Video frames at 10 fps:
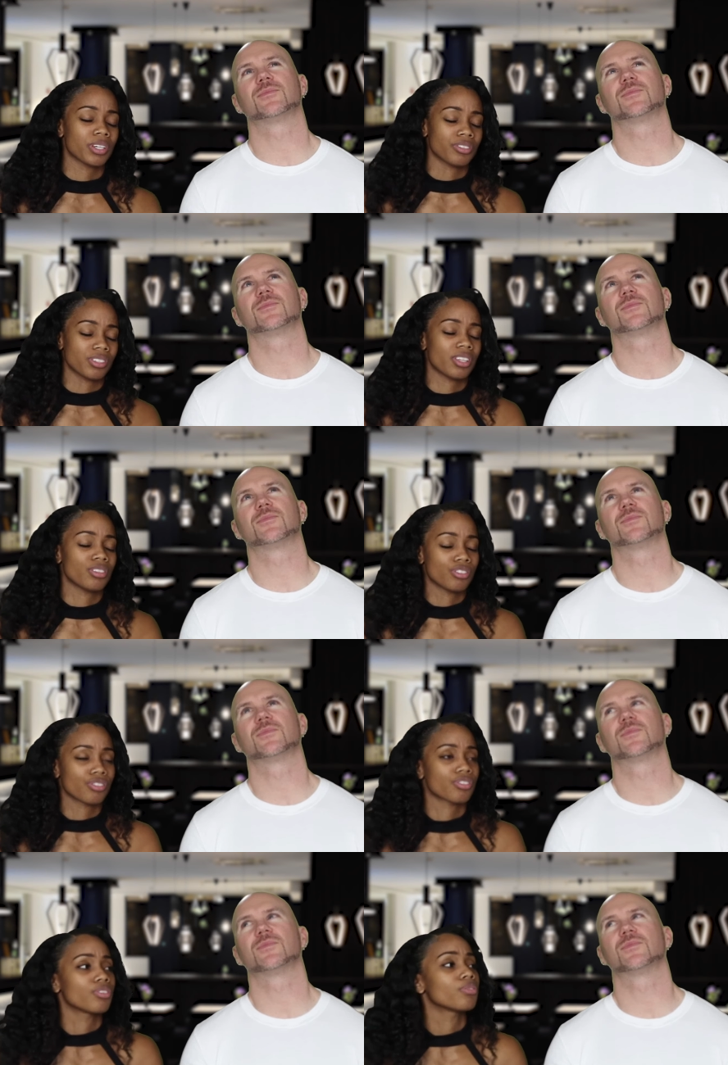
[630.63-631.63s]
Speaker 1: we understand the
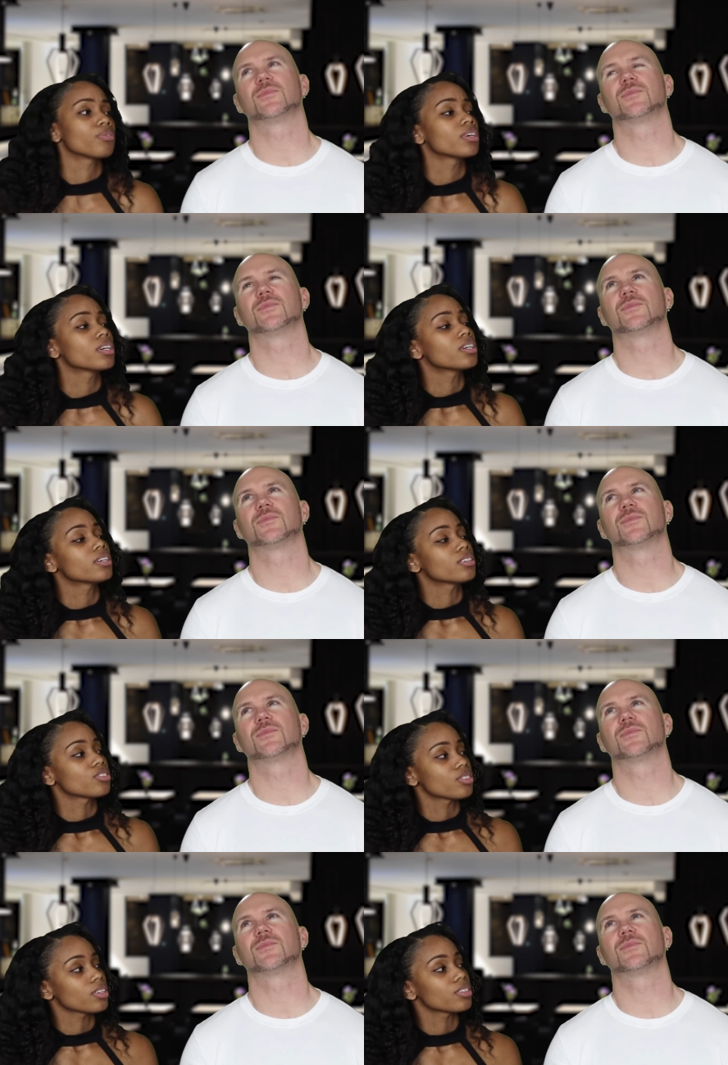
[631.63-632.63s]
true
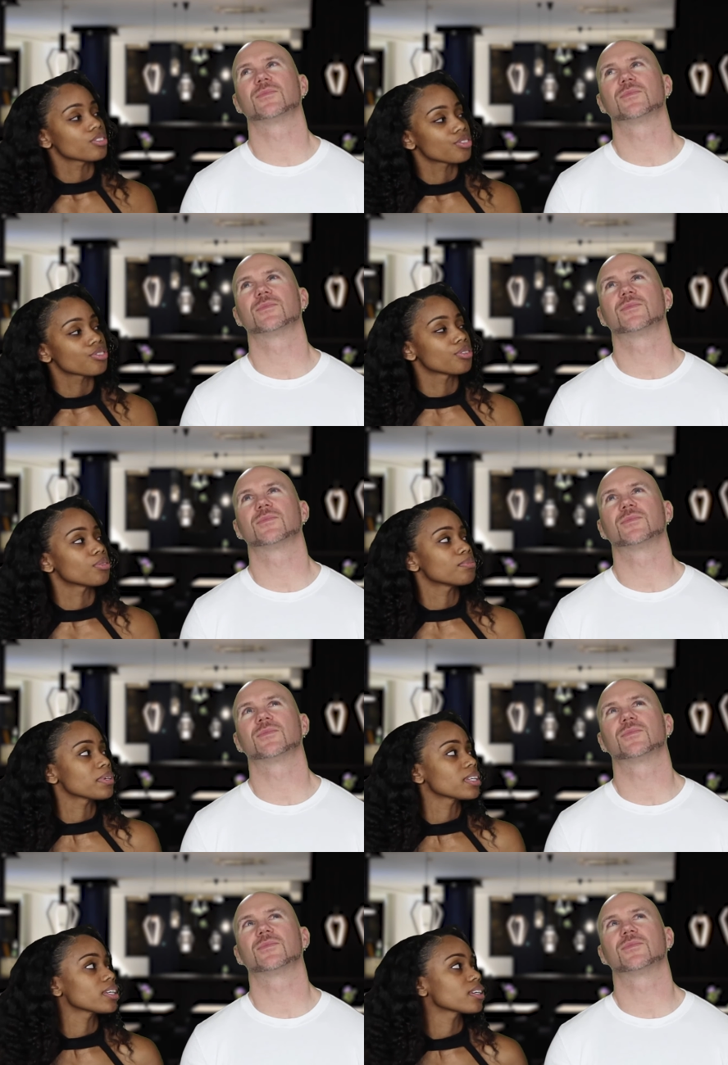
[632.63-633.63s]
true
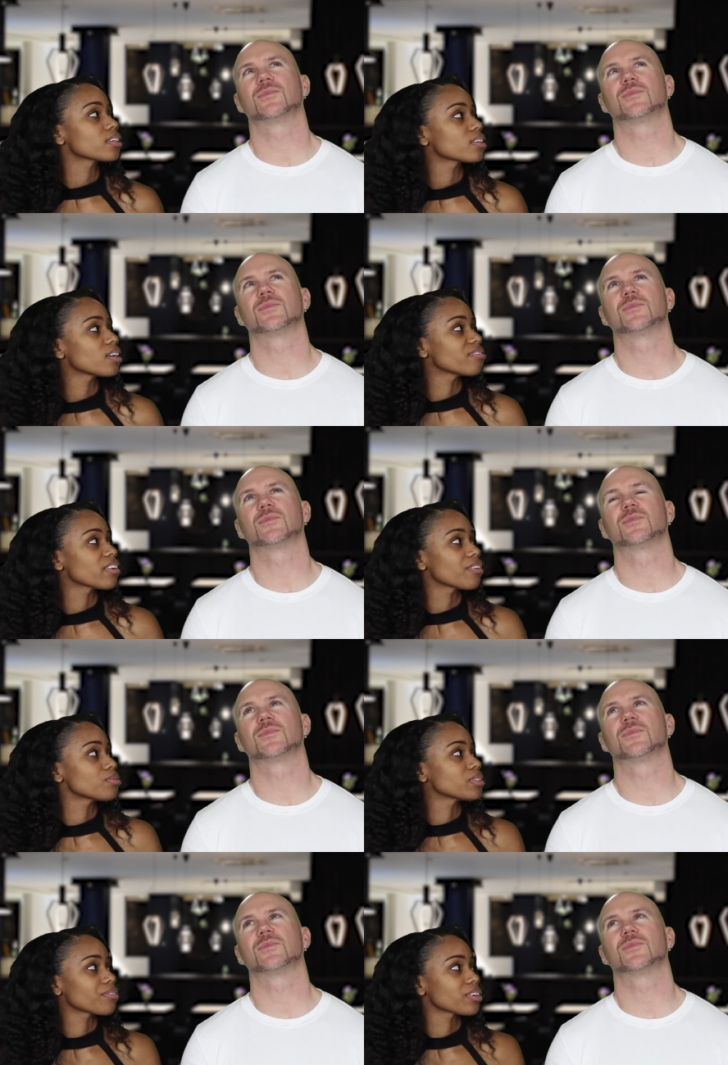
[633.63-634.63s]
meaning of love.
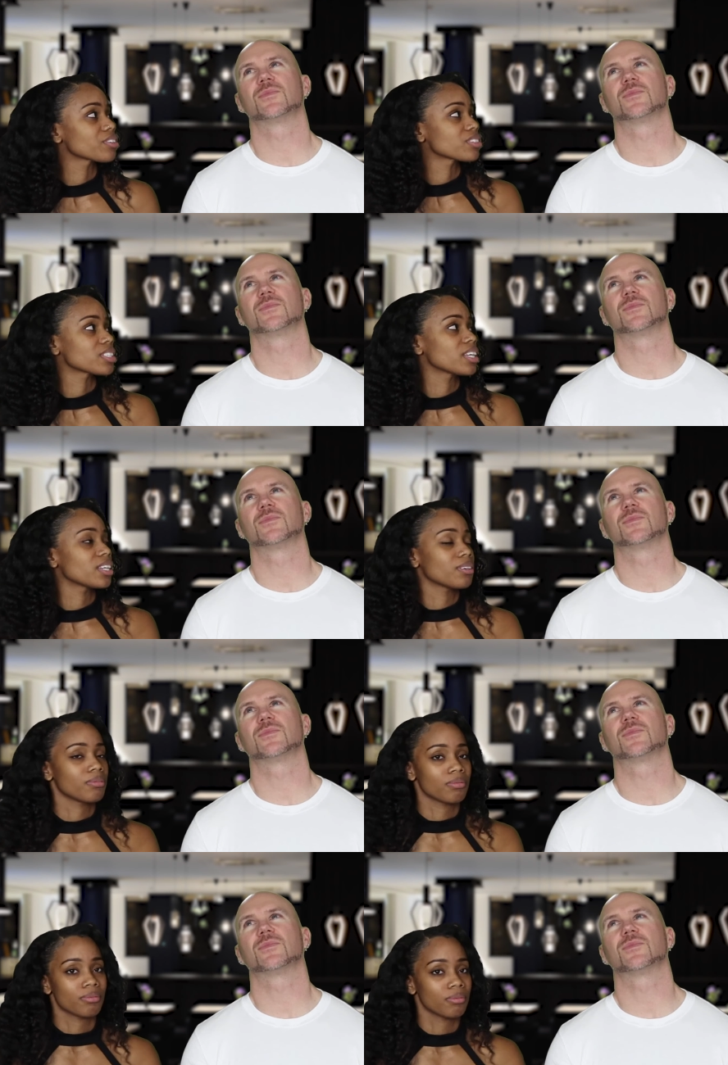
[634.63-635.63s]
We'll never understand
Speaker 2: it.
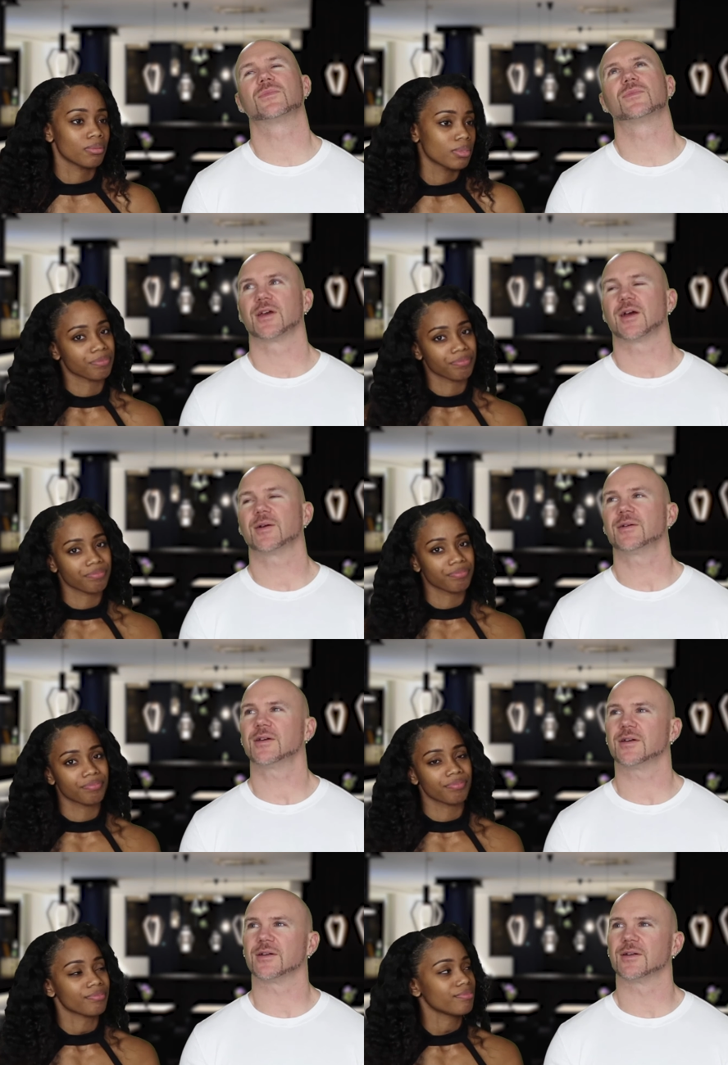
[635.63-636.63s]

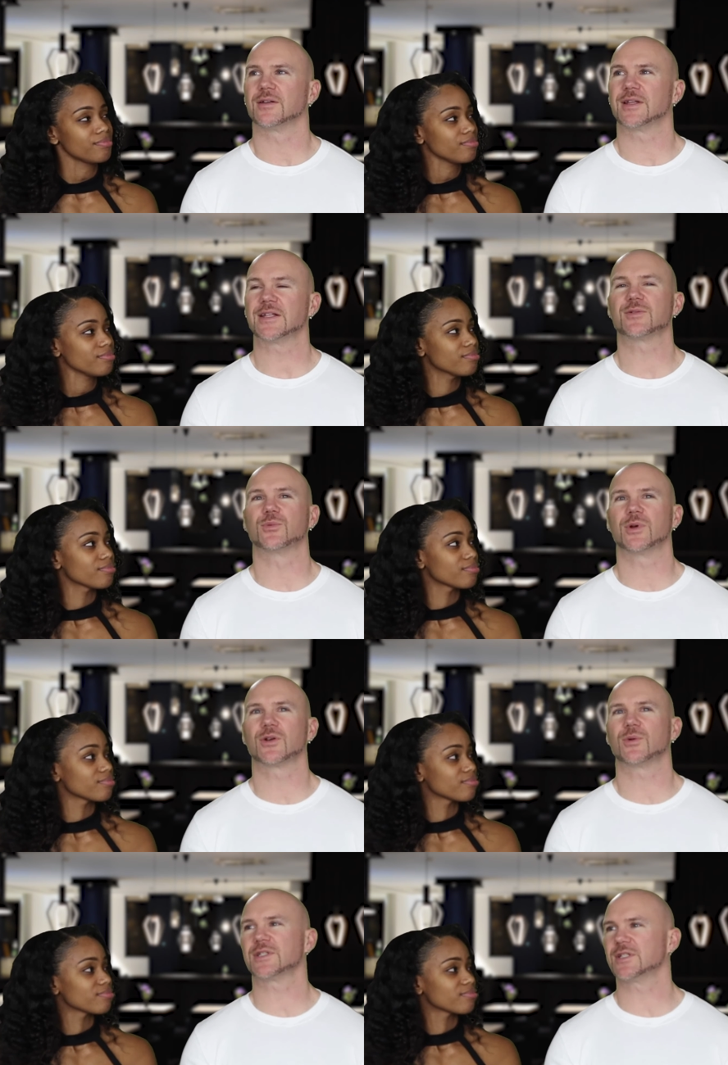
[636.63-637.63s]
Huh. That's a
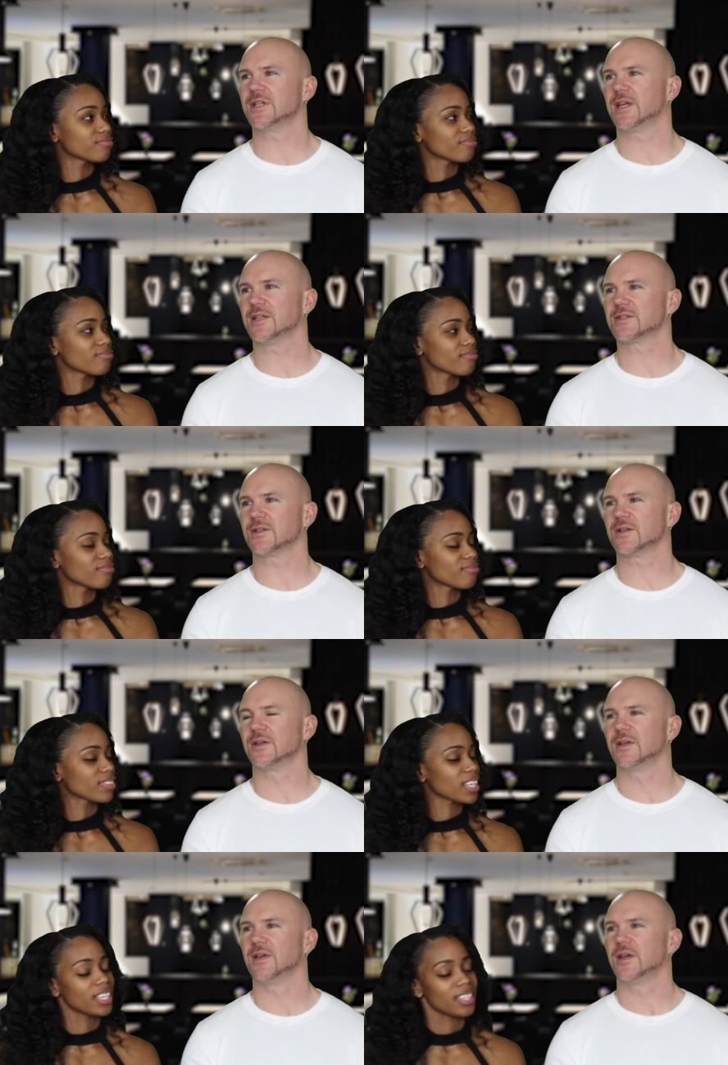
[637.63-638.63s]
weird question to answer.
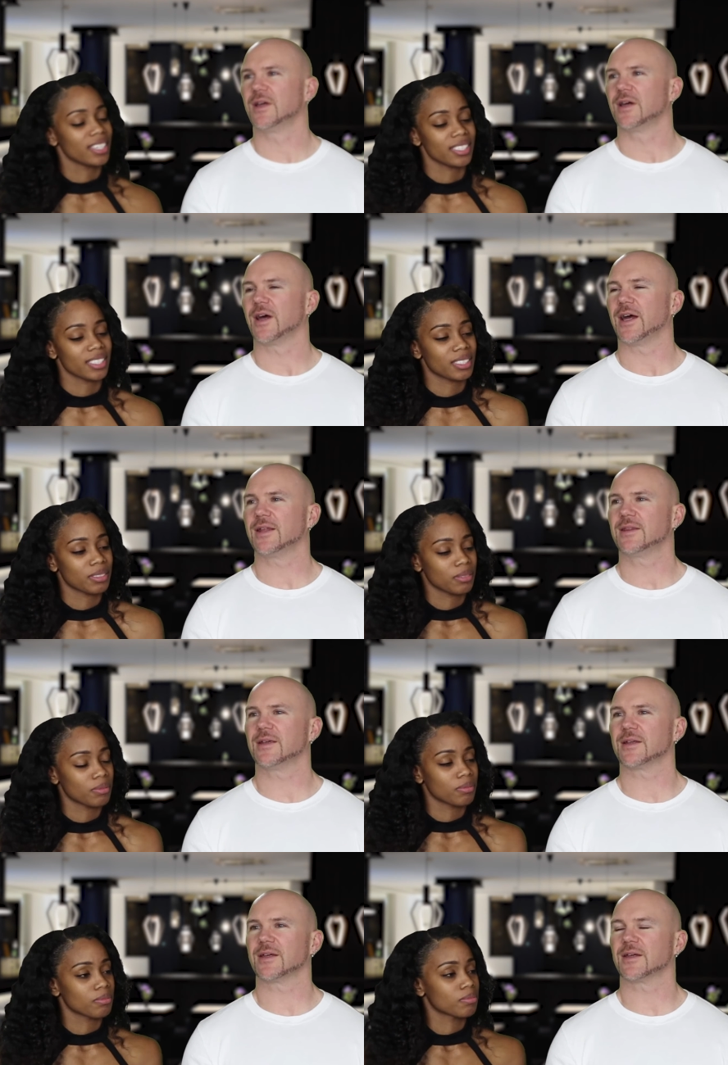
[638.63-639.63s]
It is. I
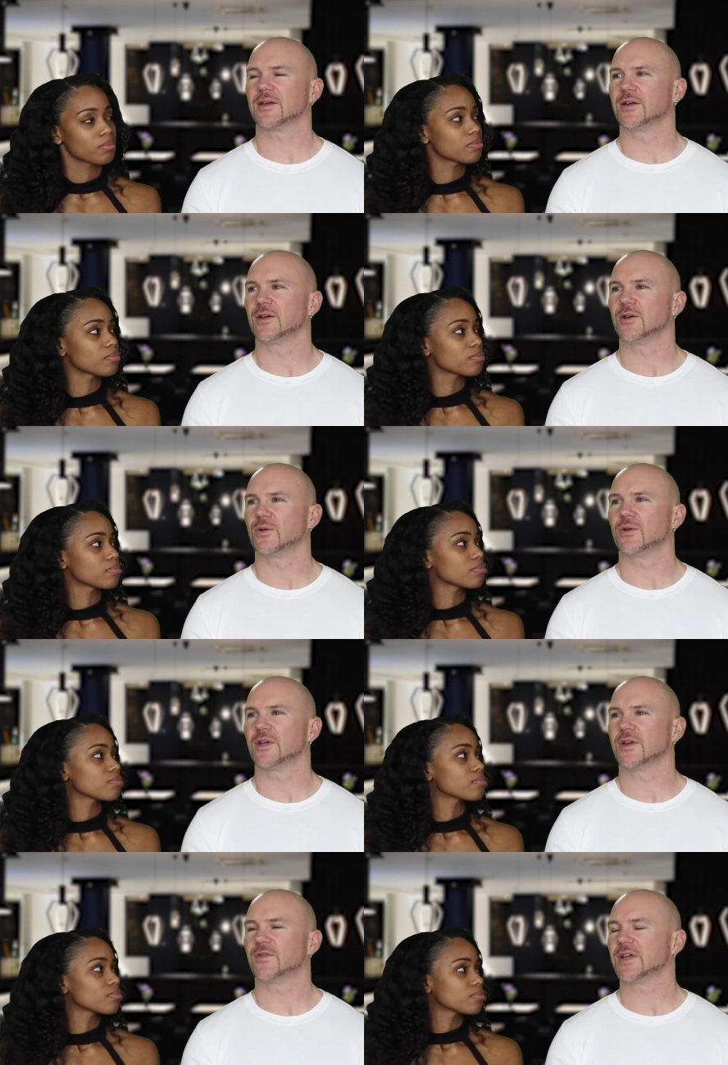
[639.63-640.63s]
think like,
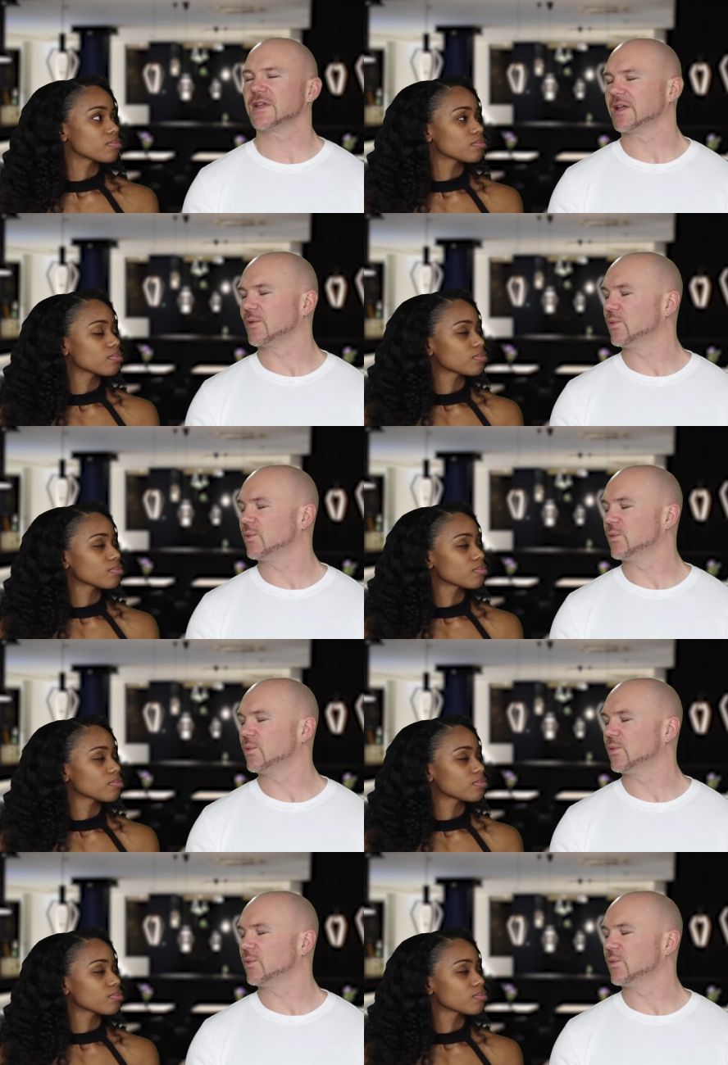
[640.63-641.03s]
I, like